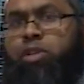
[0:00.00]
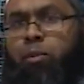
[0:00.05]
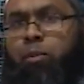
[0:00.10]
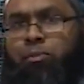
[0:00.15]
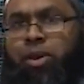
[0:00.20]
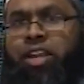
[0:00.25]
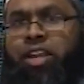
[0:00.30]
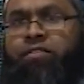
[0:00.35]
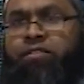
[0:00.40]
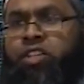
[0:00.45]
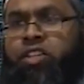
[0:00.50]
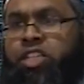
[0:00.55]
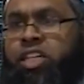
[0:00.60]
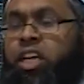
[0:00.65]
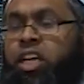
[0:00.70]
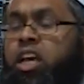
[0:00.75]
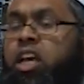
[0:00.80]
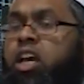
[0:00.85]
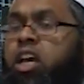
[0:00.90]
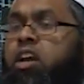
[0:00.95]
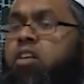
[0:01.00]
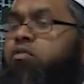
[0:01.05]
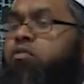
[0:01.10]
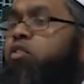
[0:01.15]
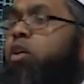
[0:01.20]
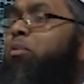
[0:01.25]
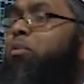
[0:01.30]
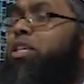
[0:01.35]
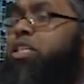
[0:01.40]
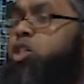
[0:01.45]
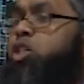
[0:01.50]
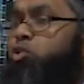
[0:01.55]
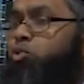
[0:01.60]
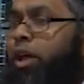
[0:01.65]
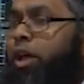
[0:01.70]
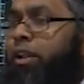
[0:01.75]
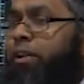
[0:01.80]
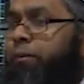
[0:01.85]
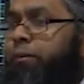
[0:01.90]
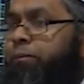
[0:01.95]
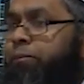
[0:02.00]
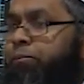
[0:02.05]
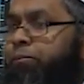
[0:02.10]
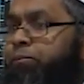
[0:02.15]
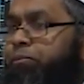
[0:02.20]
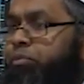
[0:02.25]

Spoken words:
are benefiting from it as well.